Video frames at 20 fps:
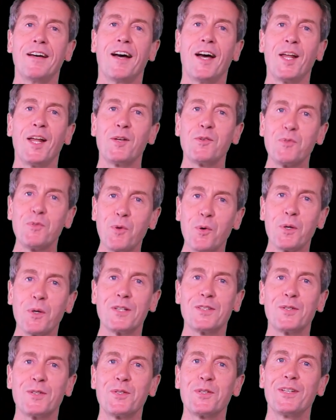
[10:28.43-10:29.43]
I look
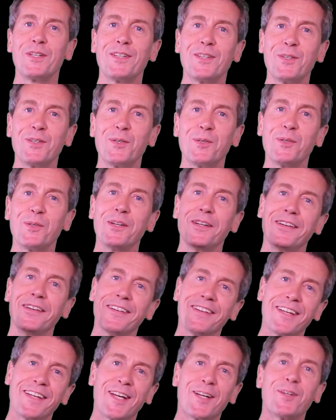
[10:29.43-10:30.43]
forward to seeing you
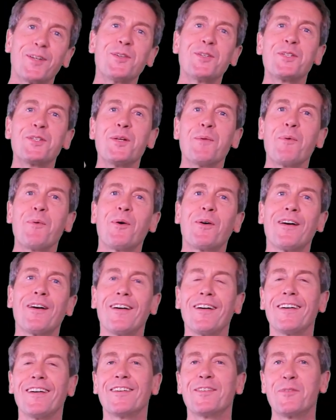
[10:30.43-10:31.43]
in
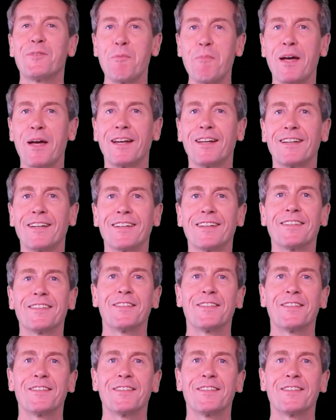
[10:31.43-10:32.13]
Cluj-Napoca, Romania.